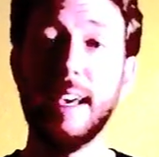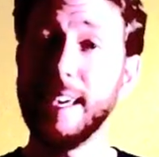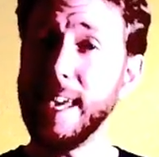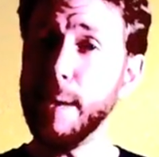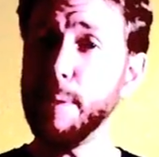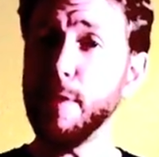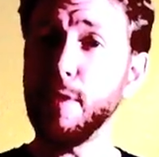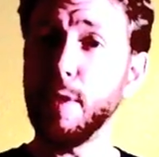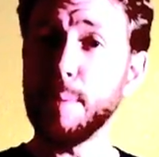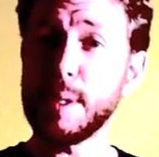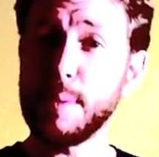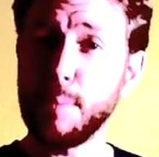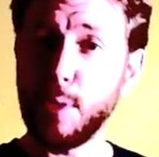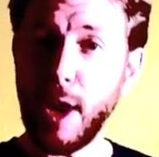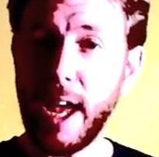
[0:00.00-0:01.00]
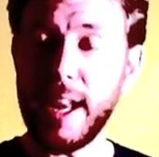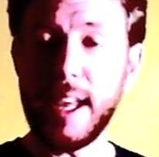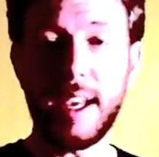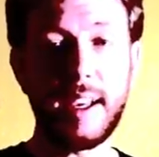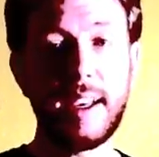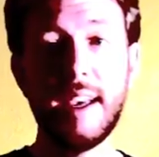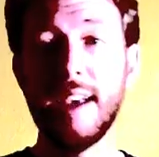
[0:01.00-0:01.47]
keep it from
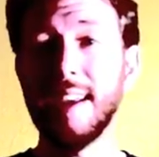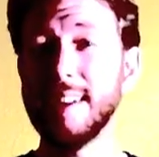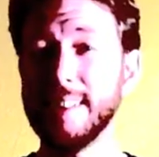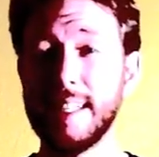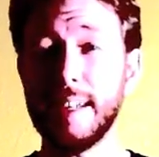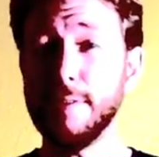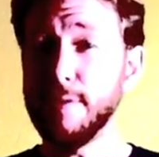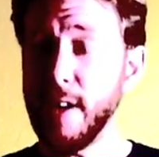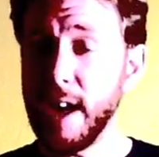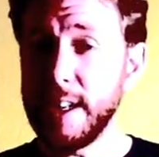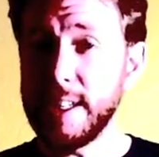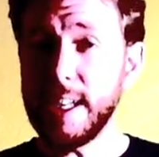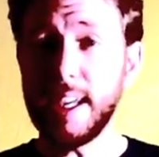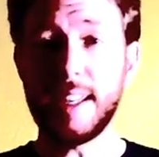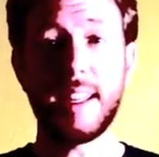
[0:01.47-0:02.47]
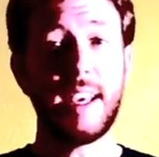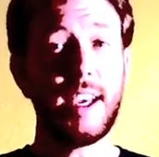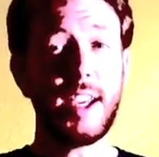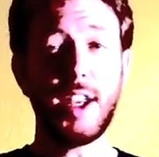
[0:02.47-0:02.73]
spreading, defund it,